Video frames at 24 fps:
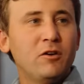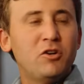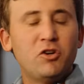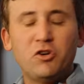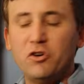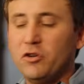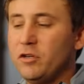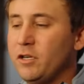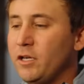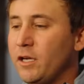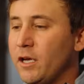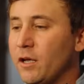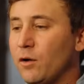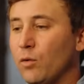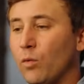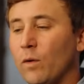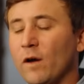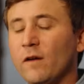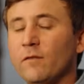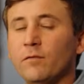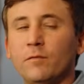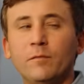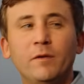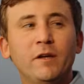Couldn't get
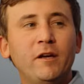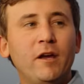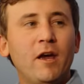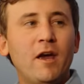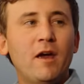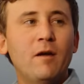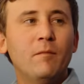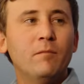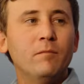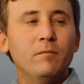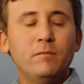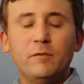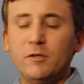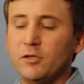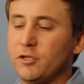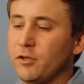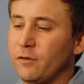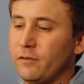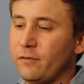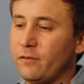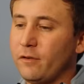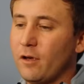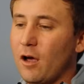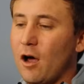away from the game.
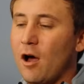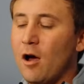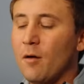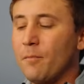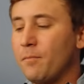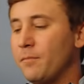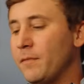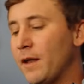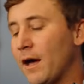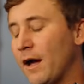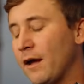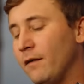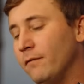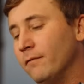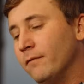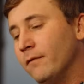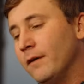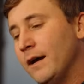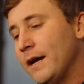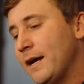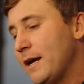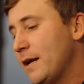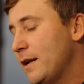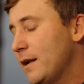Just up night
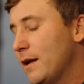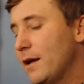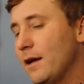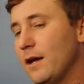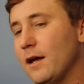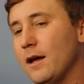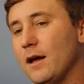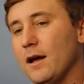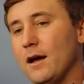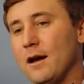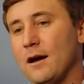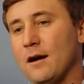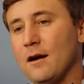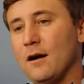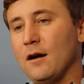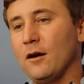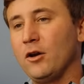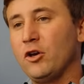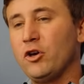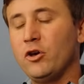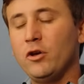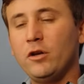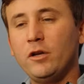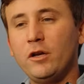wait, uh,
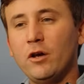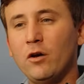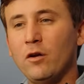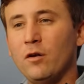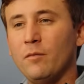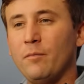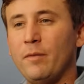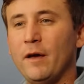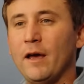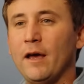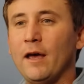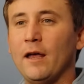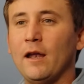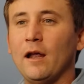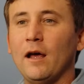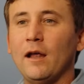couldn't go to bed.